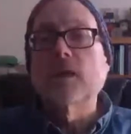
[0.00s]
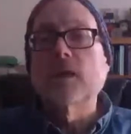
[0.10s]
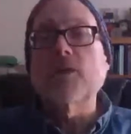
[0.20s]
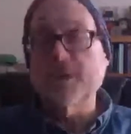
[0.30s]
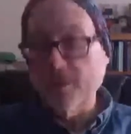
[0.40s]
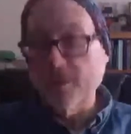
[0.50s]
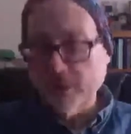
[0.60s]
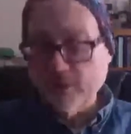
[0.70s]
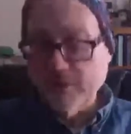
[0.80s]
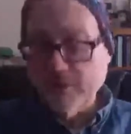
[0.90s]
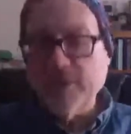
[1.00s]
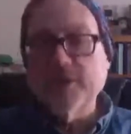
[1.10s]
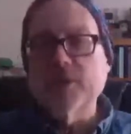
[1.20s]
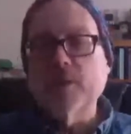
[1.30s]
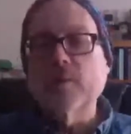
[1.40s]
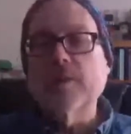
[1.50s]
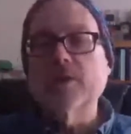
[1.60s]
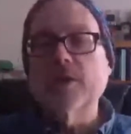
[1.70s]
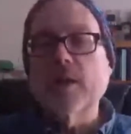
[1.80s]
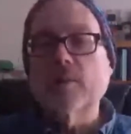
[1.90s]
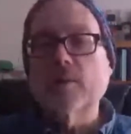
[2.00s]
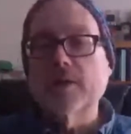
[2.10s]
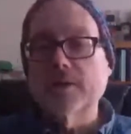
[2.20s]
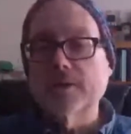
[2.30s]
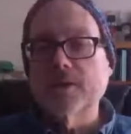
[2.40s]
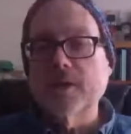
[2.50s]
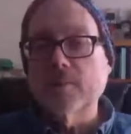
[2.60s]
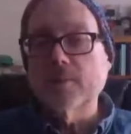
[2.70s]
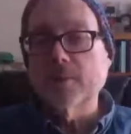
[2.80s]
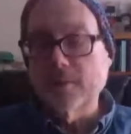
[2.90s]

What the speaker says: Oh, so Ingrid, my gibbery jabbery is deep.